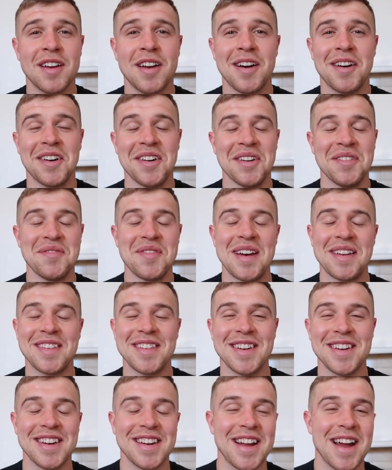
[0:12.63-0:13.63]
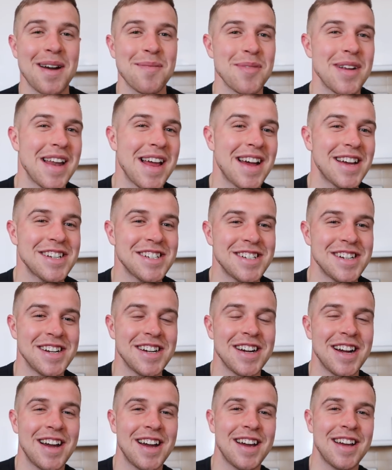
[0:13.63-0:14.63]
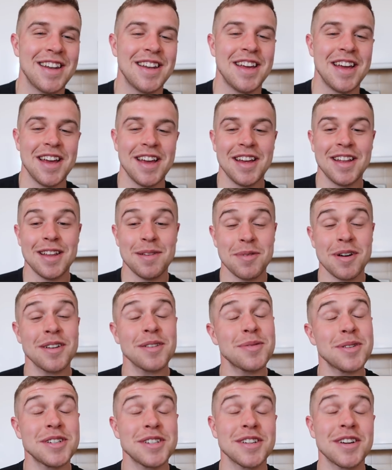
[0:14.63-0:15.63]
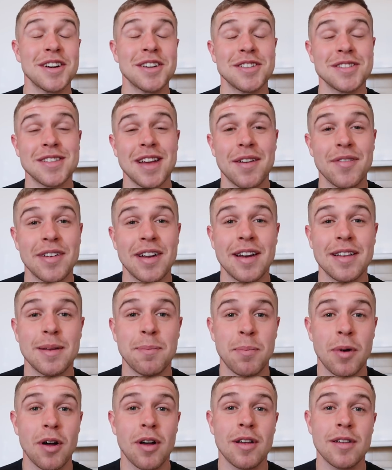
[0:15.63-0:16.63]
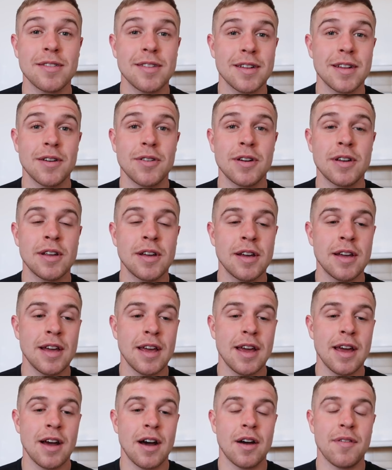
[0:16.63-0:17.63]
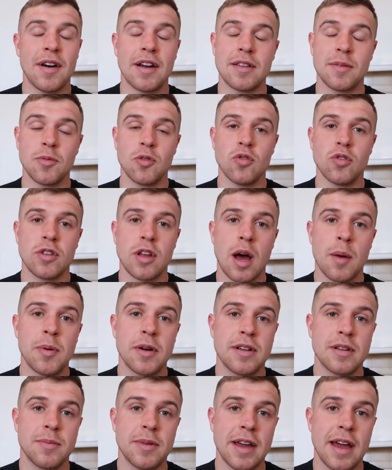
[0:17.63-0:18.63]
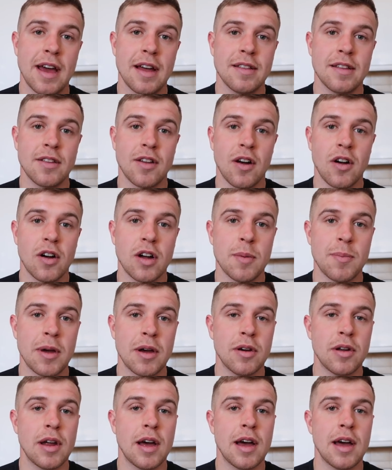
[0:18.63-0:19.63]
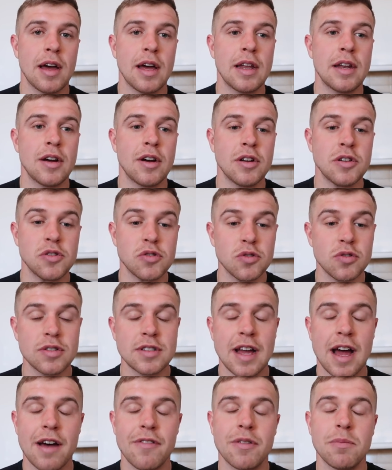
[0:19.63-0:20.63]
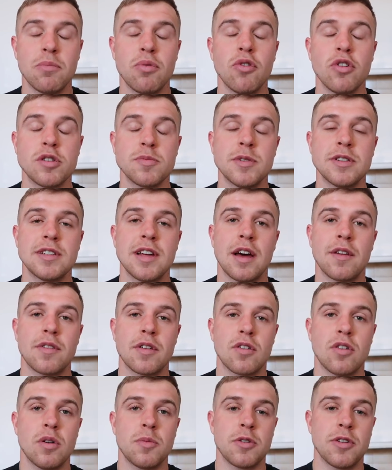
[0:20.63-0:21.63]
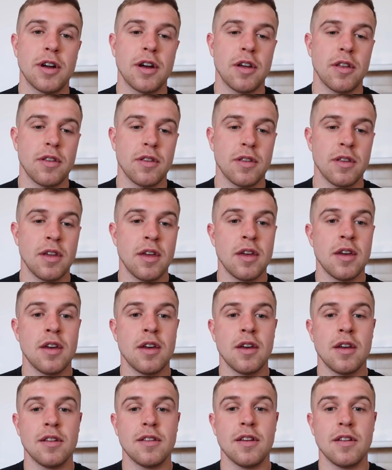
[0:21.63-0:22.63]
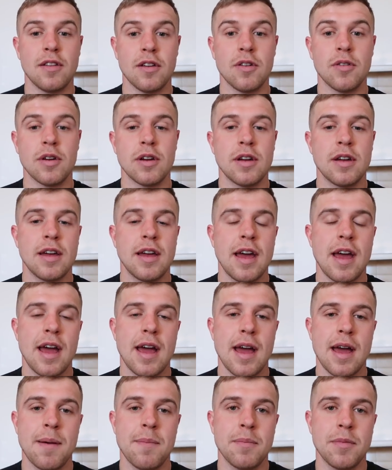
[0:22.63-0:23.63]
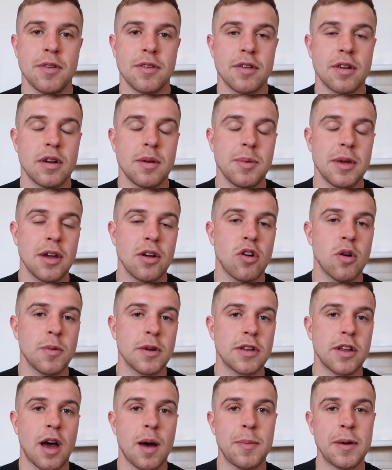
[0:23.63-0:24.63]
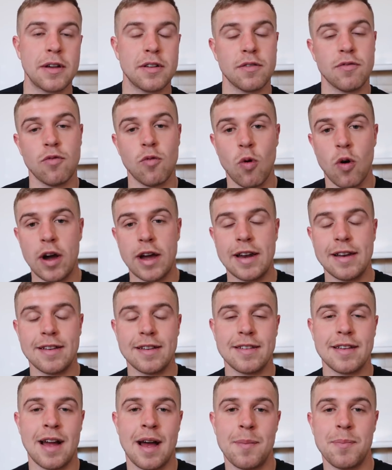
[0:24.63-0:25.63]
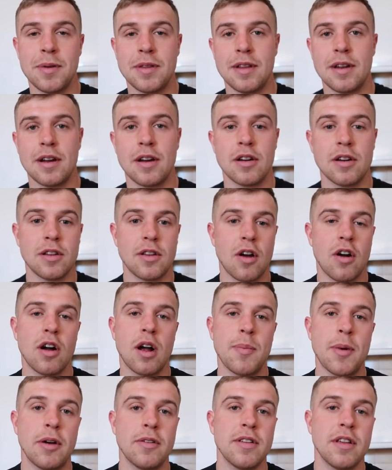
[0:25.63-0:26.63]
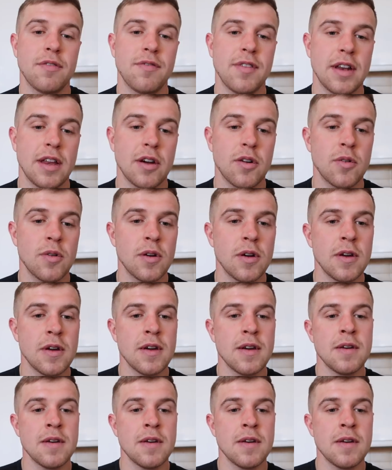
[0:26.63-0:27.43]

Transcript: I invested in the camera last year and to be honest with you, I just haven't had the balls to do it. I've had some good topics in my head to talk about and I just haven't pushed myself to come around to do it. There's going to be a couple of topics of why this has happened that I'm going to talk about in this video.